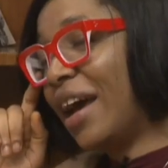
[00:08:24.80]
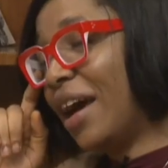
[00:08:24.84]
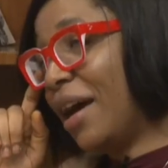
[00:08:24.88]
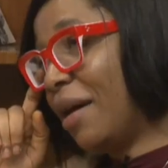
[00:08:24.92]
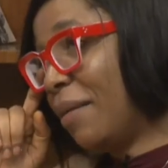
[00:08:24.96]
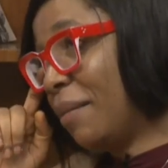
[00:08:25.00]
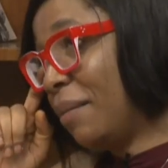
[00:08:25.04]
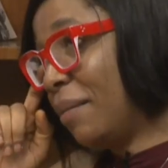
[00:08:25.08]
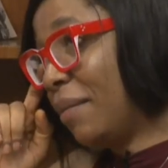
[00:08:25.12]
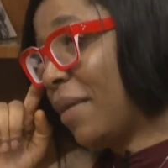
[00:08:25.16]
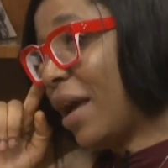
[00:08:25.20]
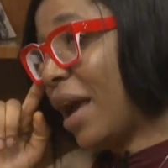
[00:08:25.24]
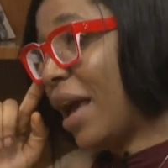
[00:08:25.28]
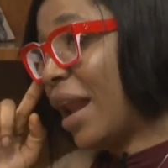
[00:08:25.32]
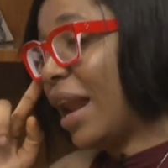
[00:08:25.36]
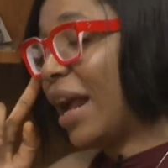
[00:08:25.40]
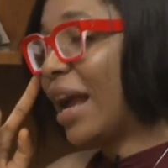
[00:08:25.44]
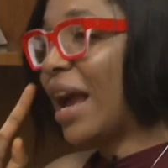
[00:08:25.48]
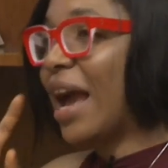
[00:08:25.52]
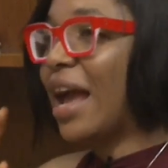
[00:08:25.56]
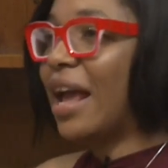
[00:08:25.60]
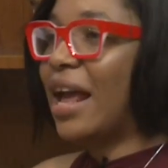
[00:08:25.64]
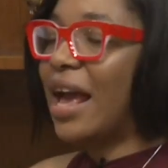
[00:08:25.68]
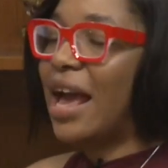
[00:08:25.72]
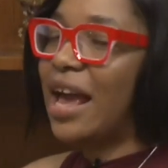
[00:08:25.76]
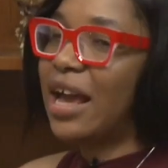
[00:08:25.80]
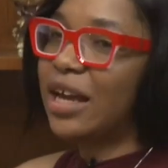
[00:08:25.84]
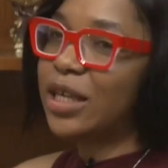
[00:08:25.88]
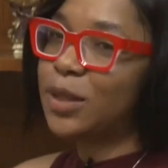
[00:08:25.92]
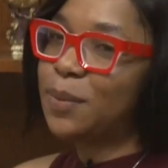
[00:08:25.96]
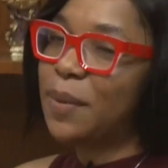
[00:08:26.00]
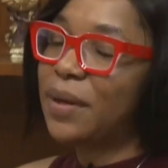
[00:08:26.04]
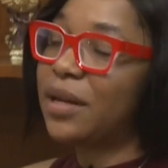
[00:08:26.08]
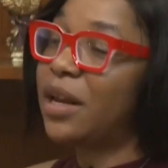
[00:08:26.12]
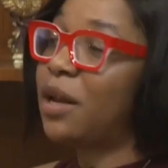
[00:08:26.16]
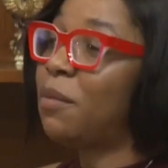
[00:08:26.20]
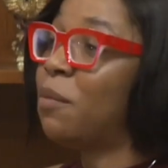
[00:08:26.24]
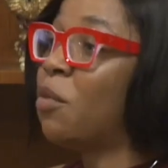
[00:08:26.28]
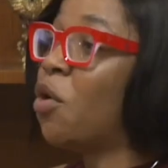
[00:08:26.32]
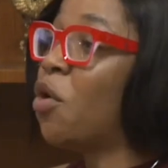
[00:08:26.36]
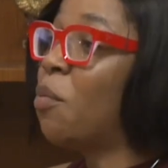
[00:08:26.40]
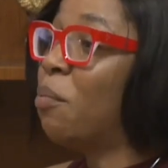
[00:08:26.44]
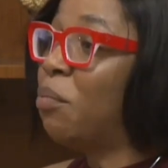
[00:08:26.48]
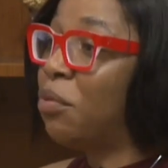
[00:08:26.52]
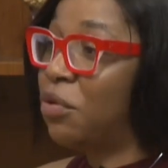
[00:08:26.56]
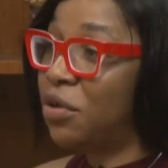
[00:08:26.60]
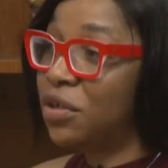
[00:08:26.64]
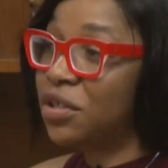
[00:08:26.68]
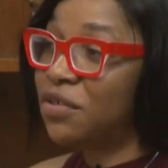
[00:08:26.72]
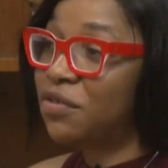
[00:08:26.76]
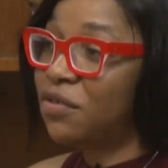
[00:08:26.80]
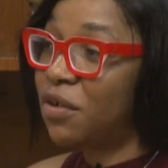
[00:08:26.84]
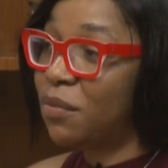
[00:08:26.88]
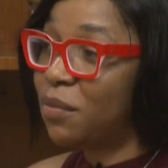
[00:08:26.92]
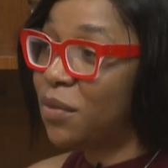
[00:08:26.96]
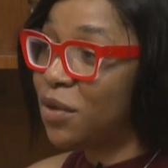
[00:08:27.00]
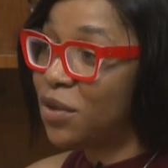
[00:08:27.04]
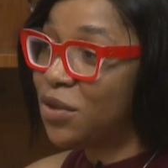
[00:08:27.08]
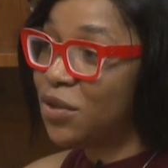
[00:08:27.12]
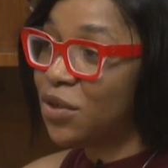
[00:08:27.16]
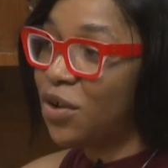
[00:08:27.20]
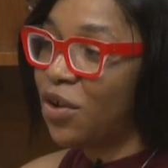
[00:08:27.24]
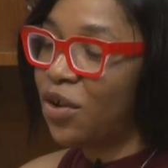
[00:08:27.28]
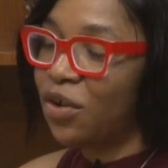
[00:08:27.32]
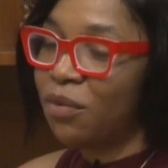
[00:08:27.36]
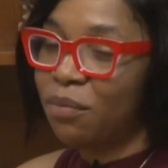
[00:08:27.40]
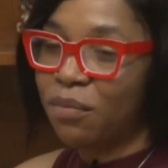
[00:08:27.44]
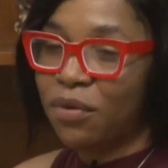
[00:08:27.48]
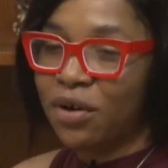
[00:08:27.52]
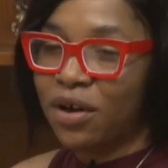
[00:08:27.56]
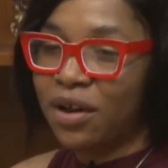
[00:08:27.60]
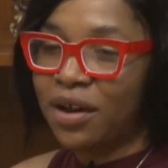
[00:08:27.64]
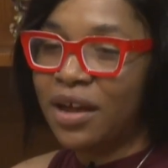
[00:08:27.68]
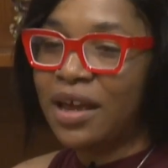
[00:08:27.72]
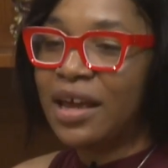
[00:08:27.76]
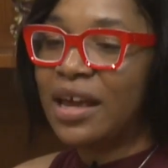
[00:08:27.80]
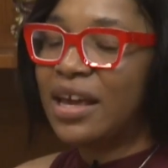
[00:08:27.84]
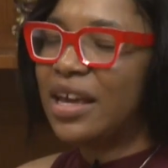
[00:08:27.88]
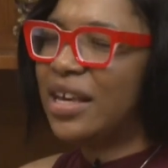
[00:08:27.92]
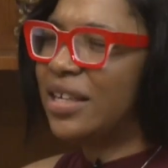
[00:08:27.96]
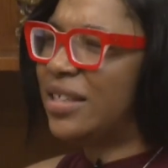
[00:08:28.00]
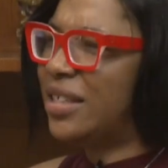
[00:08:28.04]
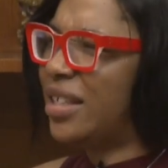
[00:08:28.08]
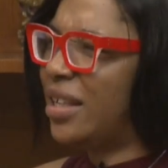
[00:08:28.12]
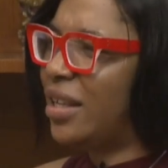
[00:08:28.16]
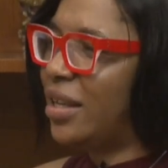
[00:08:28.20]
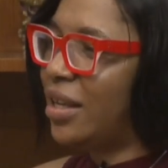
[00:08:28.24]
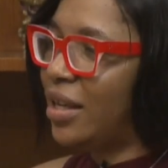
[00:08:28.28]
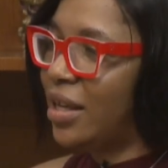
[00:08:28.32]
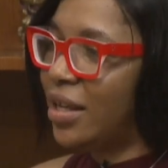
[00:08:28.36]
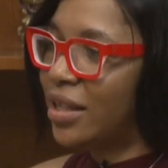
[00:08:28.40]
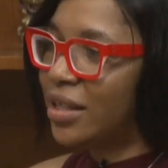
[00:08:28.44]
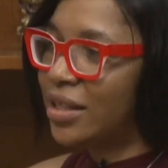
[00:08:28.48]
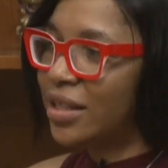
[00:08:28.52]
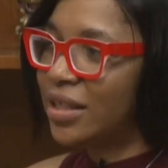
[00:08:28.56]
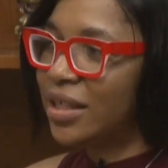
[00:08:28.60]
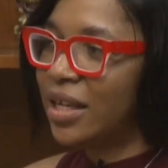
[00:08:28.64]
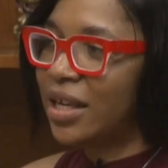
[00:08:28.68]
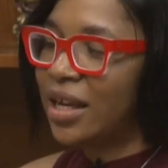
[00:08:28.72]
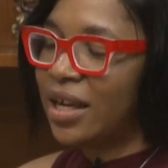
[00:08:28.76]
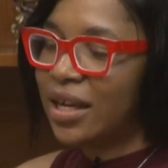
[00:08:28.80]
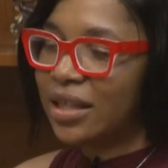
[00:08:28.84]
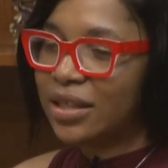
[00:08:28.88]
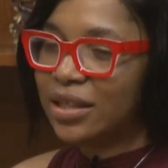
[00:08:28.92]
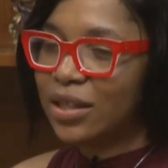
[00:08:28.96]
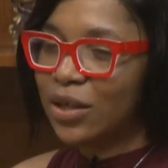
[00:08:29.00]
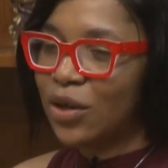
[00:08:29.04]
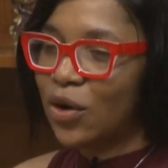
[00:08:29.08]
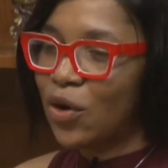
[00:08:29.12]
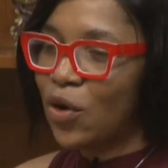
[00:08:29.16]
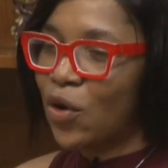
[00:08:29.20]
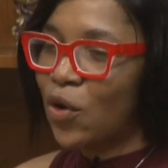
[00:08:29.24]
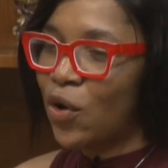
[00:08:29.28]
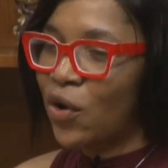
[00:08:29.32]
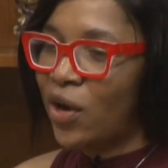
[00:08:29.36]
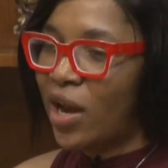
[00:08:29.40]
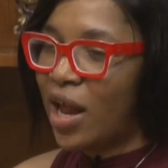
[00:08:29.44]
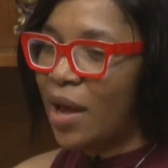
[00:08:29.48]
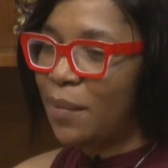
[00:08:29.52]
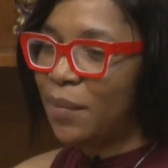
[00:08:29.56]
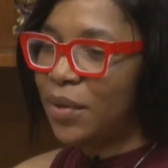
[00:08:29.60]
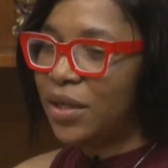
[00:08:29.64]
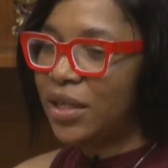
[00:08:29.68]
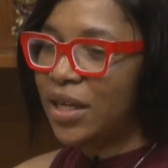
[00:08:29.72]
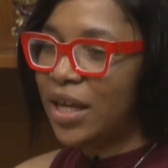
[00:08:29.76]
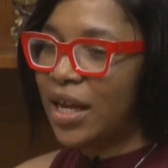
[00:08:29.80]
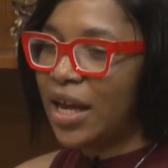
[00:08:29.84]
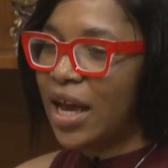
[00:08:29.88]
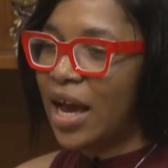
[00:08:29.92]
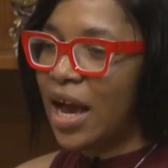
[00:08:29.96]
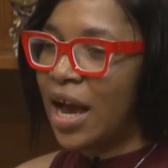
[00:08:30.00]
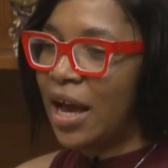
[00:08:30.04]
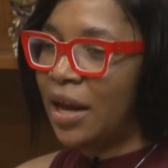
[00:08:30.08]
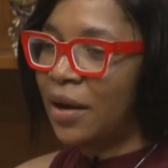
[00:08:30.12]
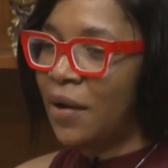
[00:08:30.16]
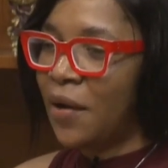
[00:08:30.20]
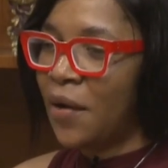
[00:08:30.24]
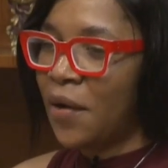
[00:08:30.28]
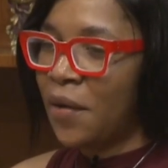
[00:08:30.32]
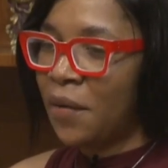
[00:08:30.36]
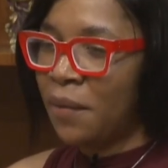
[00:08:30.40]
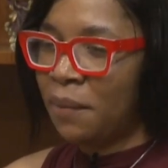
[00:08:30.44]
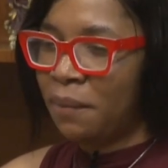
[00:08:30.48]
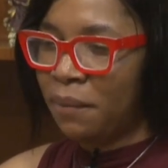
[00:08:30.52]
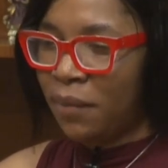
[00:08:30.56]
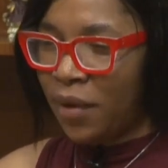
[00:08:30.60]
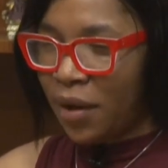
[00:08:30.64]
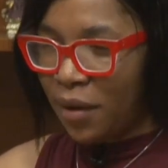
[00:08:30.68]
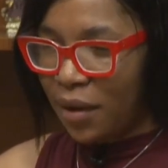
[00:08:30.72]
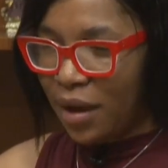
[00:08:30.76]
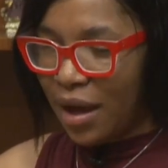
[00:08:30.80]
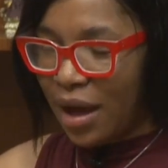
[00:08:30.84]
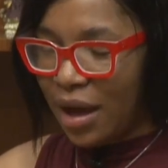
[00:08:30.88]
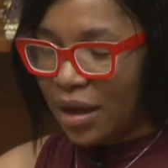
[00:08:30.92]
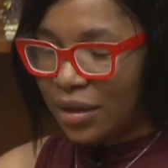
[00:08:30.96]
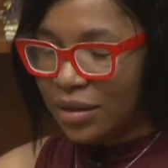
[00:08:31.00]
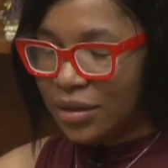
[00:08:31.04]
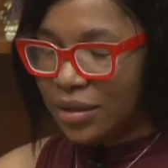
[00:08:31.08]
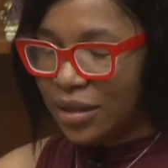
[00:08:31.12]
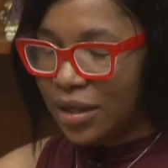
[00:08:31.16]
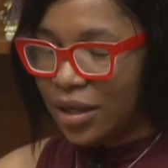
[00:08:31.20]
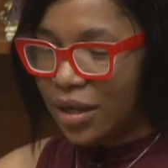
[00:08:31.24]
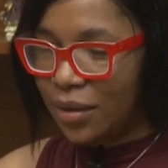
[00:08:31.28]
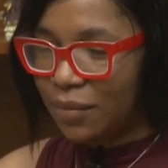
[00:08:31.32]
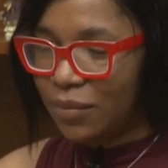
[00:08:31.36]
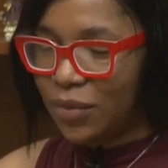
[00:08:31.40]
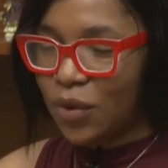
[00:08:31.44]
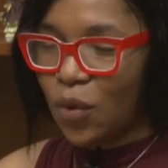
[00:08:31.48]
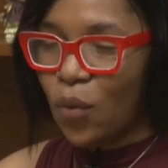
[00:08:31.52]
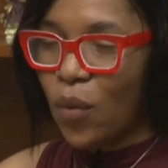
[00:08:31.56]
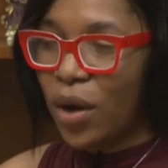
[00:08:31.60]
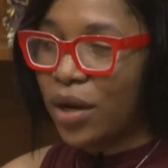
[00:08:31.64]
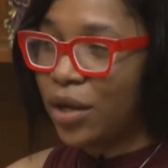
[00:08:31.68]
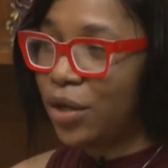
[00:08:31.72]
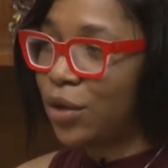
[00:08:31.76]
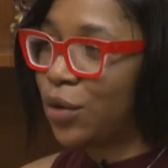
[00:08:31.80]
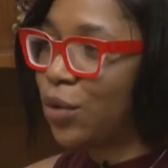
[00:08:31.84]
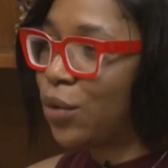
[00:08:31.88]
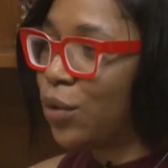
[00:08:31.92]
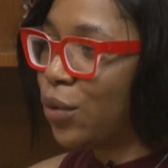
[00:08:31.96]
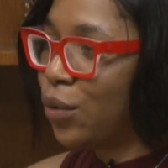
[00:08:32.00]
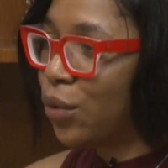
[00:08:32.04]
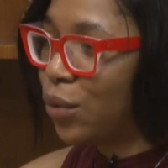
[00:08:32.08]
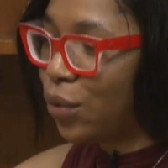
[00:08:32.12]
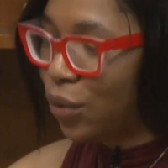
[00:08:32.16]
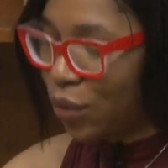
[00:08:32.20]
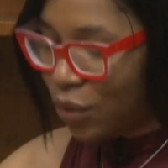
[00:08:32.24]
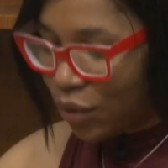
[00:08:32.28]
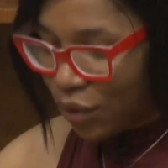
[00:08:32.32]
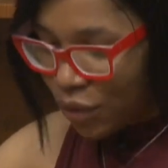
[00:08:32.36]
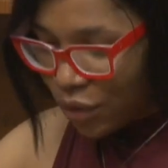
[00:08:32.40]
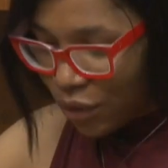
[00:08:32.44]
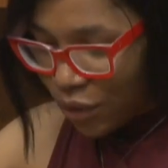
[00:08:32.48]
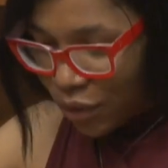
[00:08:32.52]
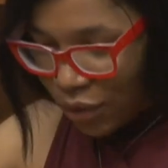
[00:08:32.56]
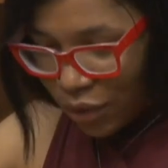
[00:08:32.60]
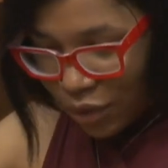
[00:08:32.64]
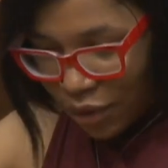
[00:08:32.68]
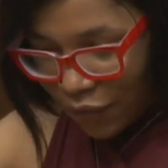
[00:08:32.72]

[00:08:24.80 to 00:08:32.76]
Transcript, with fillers: Um, I like I, I, expected more buzz from the song, but it's a hit. Mm -hmm. The Olamide and and um, the Wande Coal mm -hmm.